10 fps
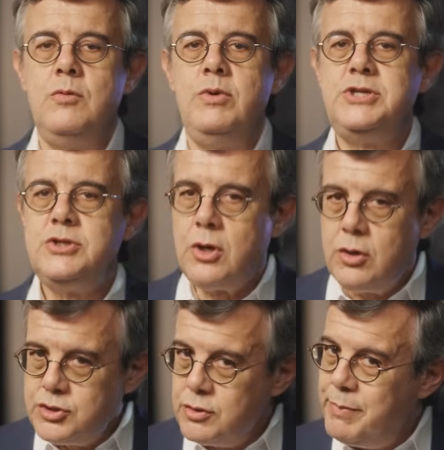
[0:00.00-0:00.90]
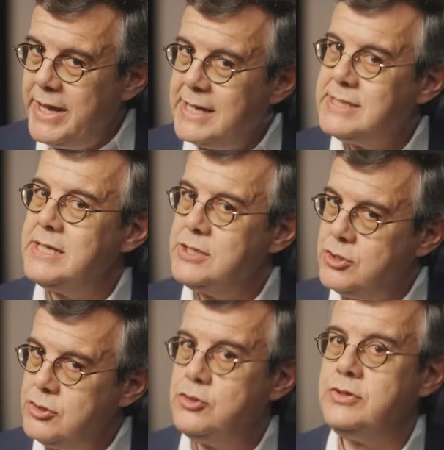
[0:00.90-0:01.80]
We should also pay
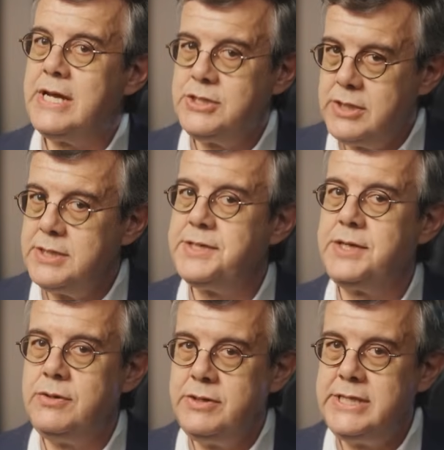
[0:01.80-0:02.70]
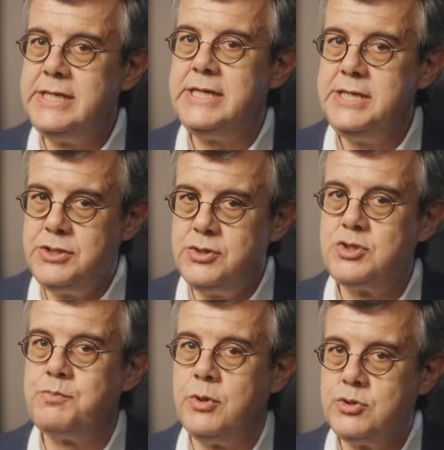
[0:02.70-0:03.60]
attention to national security
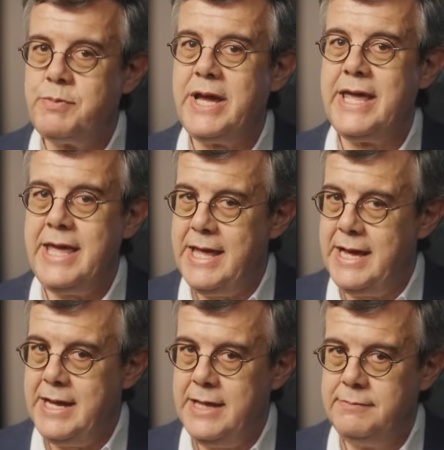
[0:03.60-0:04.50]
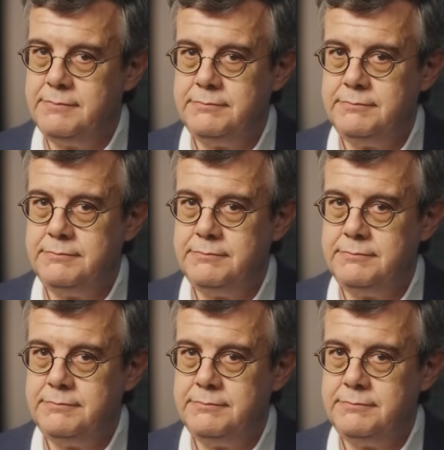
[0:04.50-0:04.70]
issues posed by AI.